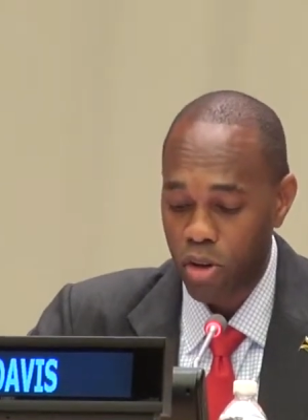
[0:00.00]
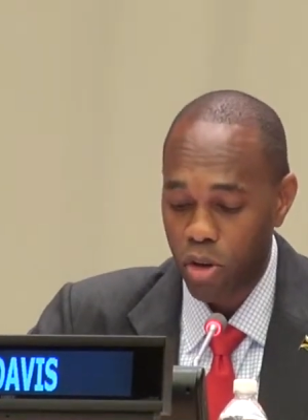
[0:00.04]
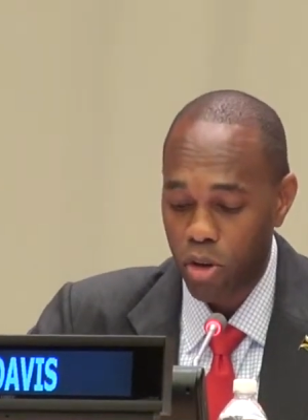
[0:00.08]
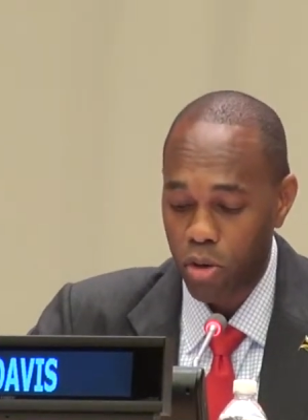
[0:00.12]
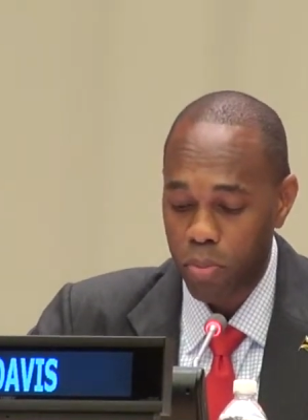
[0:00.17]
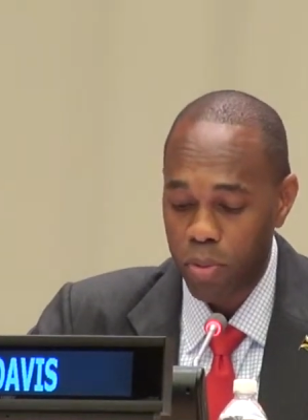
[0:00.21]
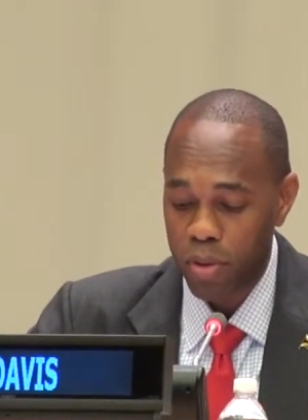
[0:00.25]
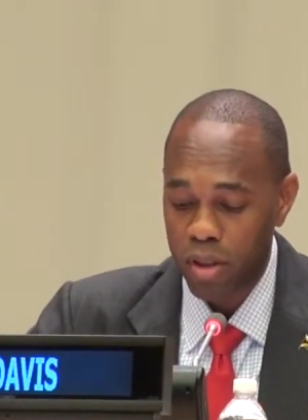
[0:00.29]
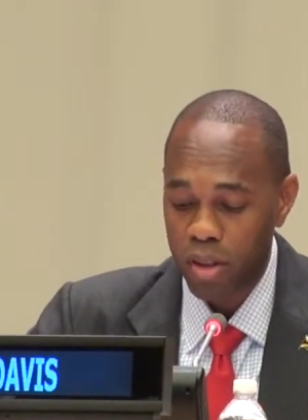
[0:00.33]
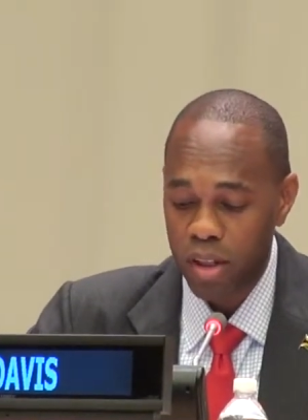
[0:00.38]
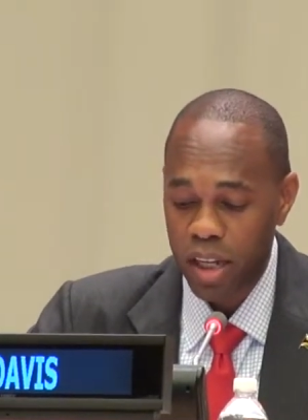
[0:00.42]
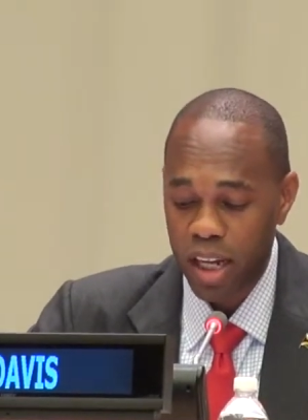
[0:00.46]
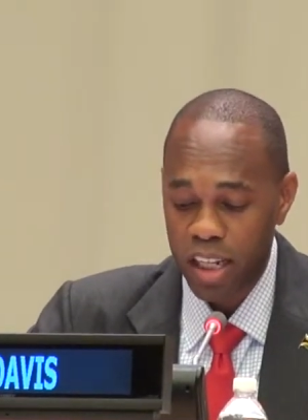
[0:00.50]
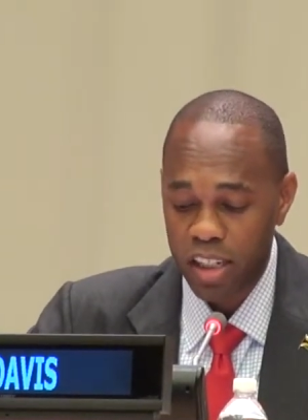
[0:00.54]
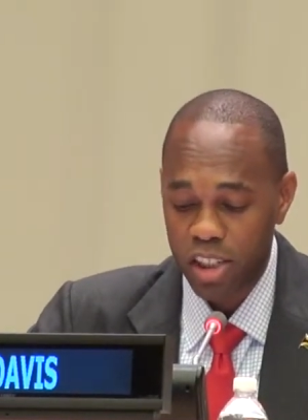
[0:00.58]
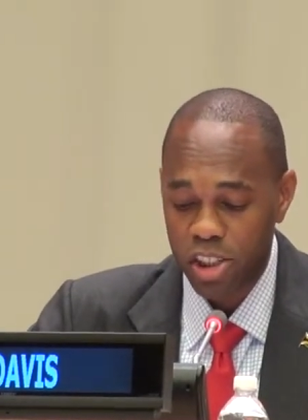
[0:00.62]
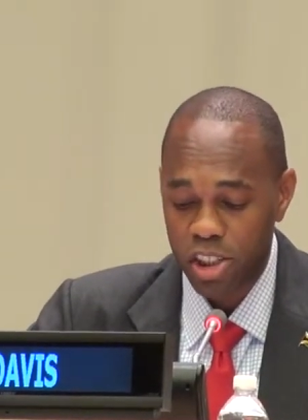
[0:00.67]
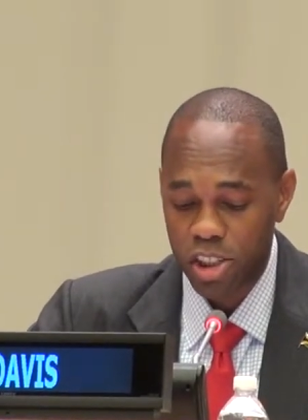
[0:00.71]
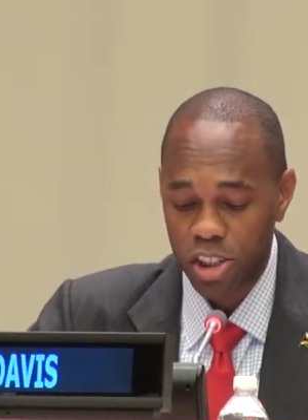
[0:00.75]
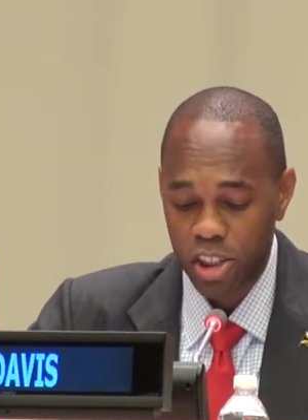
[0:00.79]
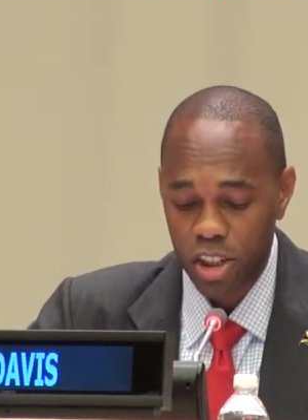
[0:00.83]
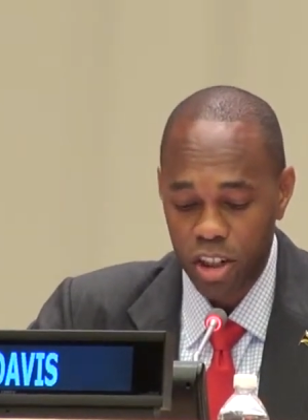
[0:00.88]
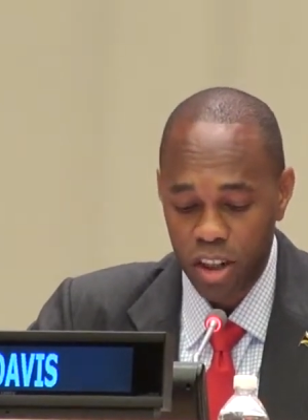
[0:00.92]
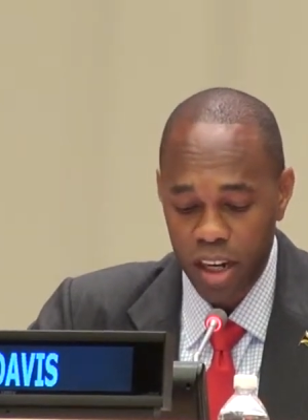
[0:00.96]
noble and
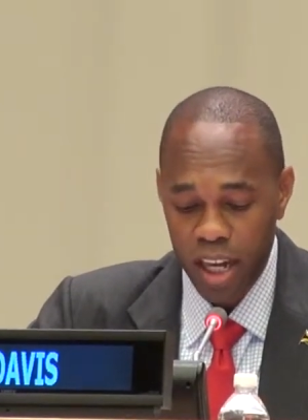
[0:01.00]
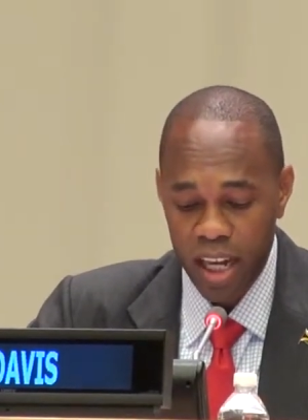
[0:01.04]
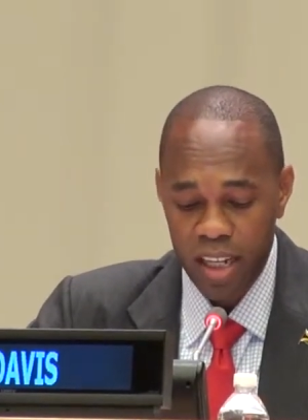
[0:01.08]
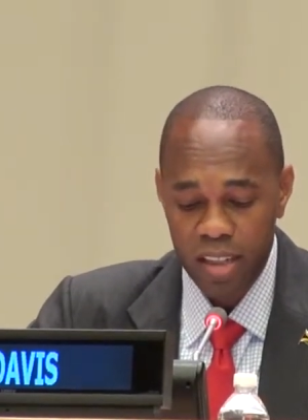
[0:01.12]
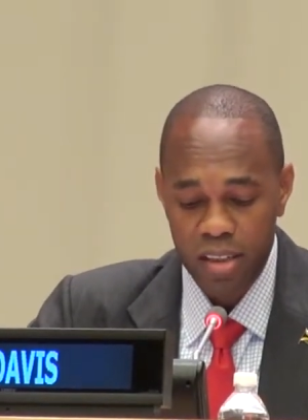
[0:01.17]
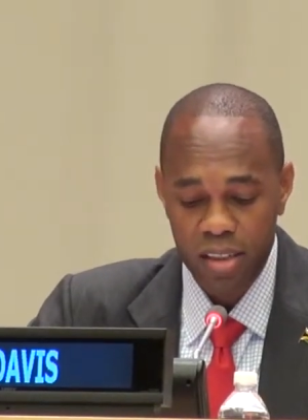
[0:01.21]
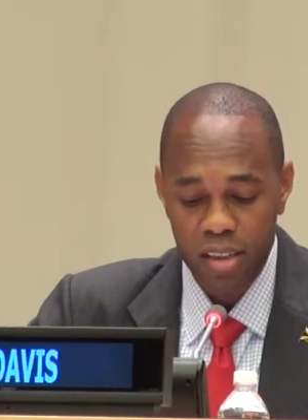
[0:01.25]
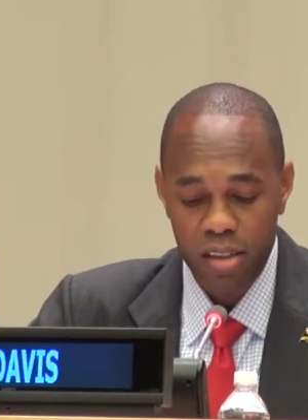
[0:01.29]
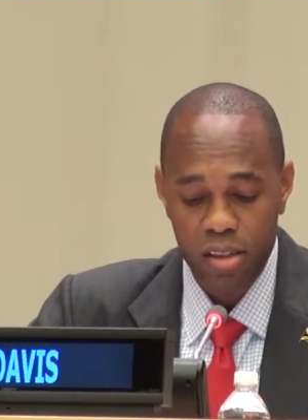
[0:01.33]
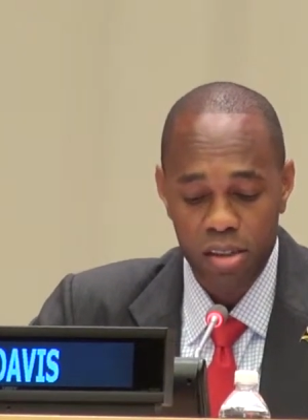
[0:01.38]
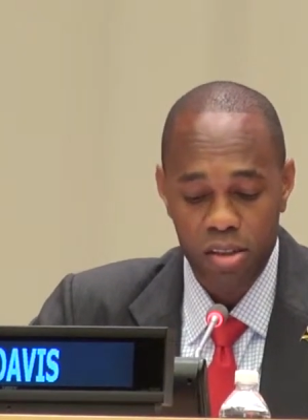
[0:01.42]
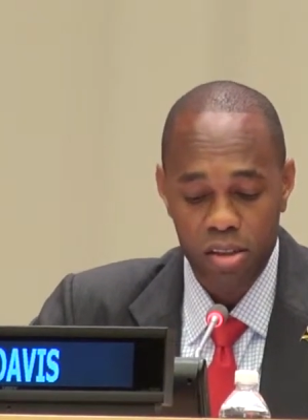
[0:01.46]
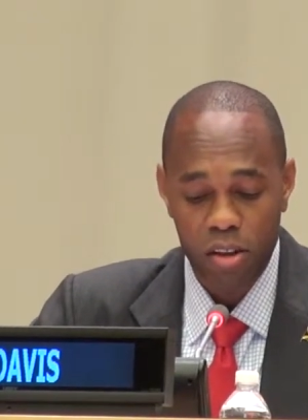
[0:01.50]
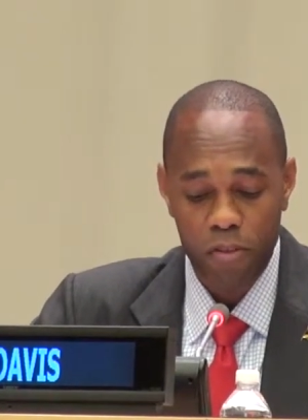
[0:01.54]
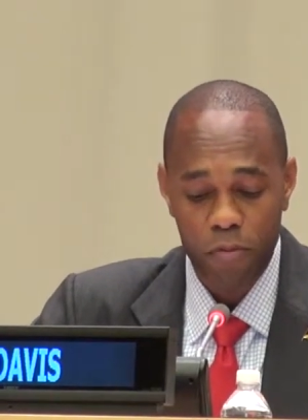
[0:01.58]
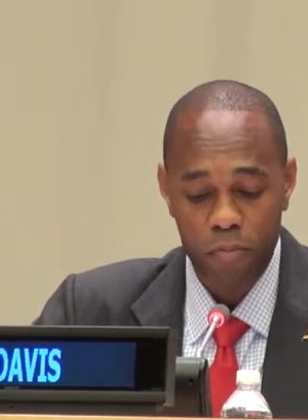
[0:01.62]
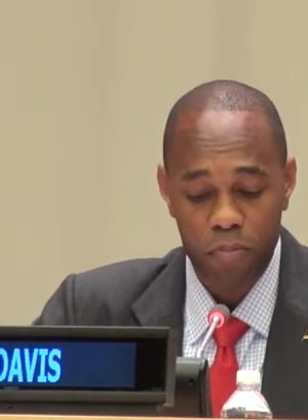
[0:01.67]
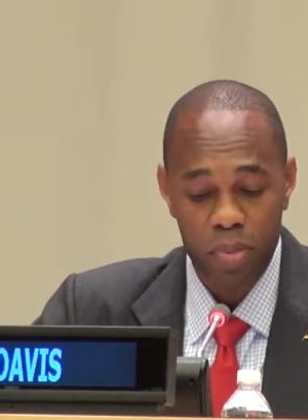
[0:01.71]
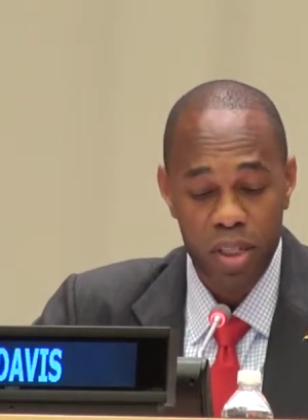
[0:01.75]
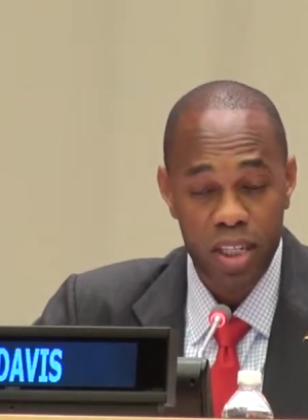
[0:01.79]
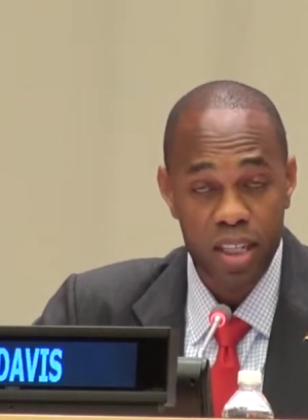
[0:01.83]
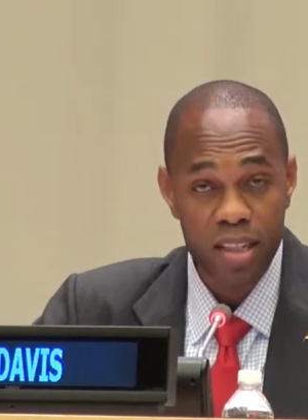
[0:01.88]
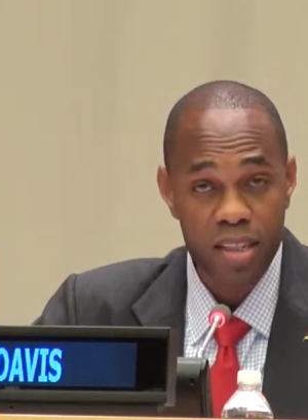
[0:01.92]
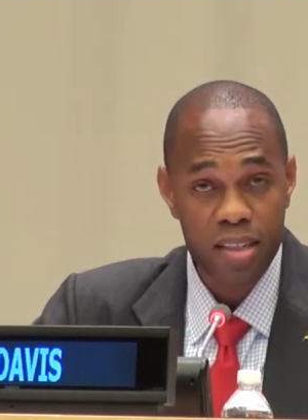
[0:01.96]
shared ideals
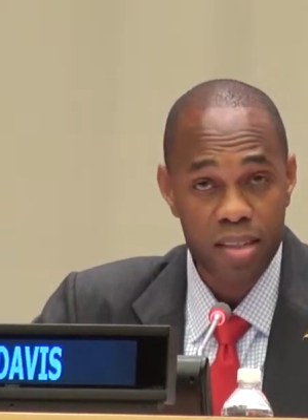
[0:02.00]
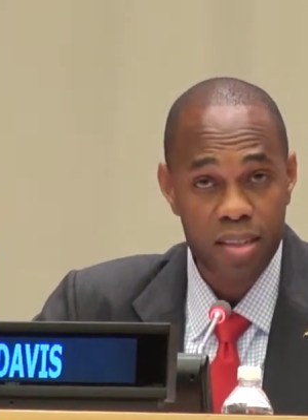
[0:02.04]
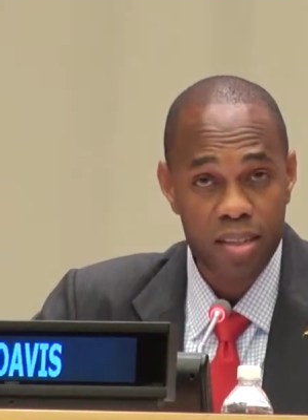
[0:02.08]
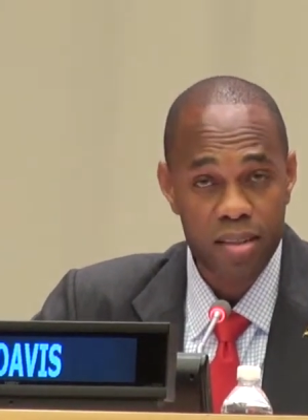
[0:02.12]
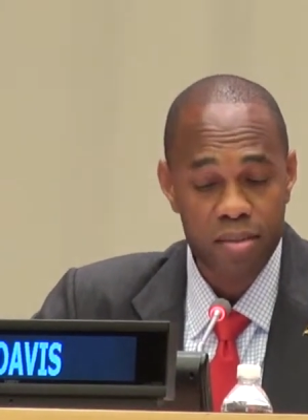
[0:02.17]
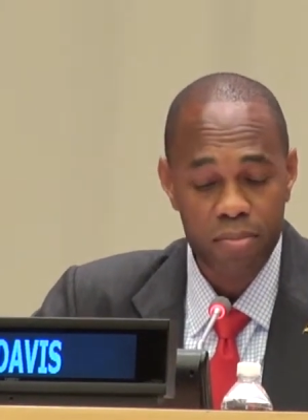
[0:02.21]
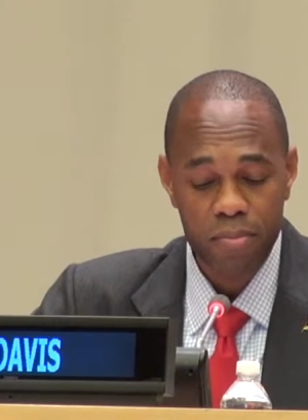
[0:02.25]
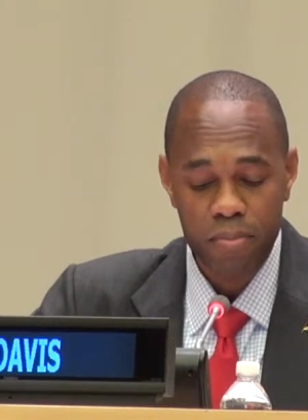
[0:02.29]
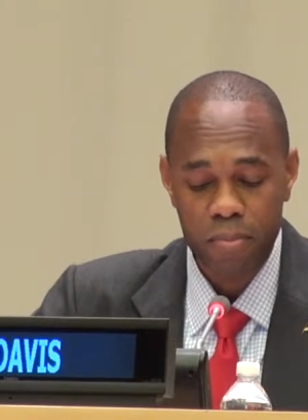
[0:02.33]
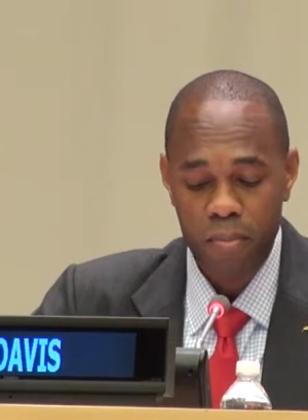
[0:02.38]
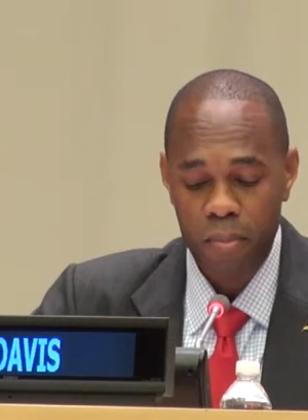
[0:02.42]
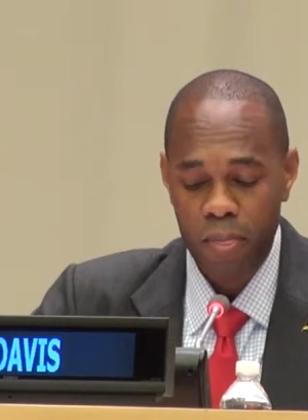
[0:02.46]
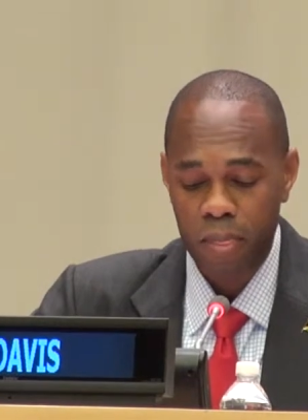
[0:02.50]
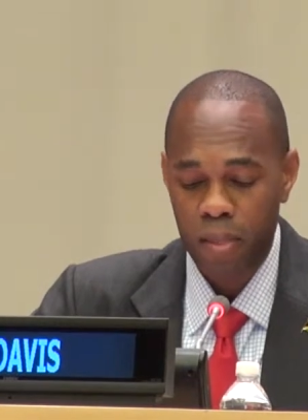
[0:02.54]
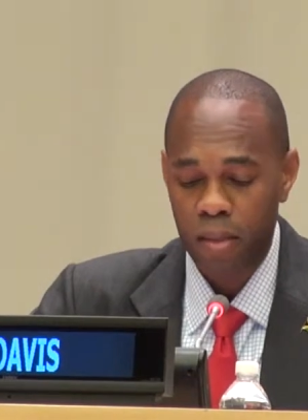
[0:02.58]
of peace,